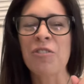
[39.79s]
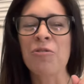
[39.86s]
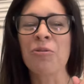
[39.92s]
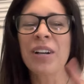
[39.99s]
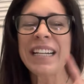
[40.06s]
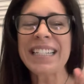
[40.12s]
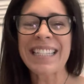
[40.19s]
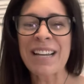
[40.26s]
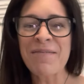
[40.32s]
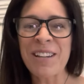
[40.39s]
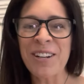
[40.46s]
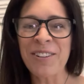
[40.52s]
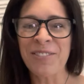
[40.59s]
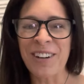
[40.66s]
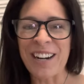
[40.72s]
Resend me
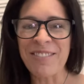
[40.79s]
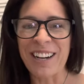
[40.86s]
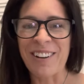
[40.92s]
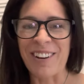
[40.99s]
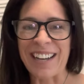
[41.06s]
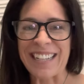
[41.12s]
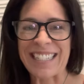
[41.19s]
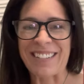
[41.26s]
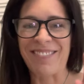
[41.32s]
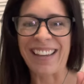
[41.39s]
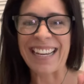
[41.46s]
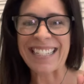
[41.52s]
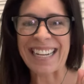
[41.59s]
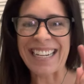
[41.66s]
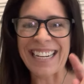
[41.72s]
your friend request
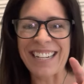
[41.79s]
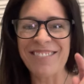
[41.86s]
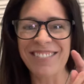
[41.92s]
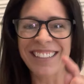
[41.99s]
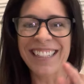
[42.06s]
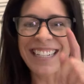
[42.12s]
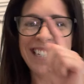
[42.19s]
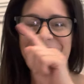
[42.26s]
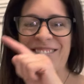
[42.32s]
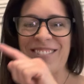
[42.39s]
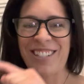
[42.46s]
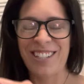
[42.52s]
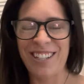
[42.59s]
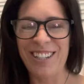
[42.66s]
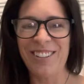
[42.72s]
because I didn't realize it
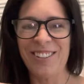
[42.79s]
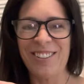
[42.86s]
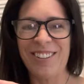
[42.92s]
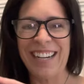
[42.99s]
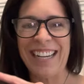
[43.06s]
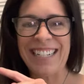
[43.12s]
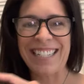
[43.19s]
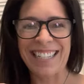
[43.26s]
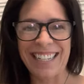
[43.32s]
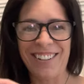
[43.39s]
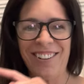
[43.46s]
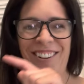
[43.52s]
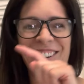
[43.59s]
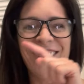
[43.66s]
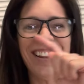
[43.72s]
was you
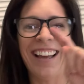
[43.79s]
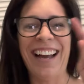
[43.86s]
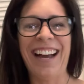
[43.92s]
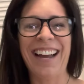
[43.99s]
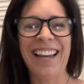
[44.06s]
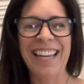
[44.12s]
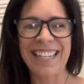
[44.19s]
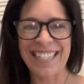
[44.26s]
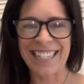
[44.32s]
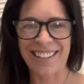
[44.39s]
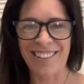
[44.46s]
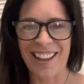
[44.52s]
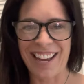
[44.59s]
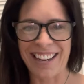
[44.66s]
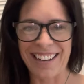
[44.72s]
until I hit
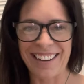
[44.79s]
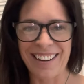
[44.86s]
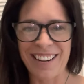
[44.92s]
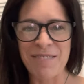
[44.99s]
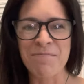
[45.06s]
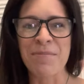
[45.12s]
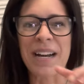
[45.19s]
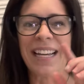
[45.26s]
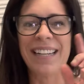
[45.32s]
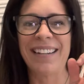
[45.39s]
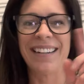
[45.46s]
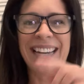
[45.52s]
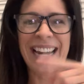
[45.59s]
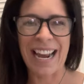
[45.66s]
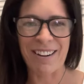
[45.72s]
decline, but
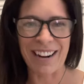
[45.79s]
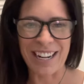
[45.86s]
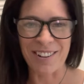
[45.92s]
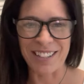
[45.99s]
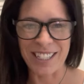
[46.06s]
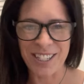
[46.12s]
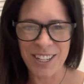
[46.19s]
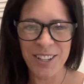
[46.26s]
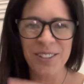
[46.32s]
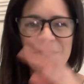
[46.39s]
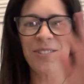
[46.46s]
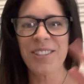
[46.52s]
now I know it's you.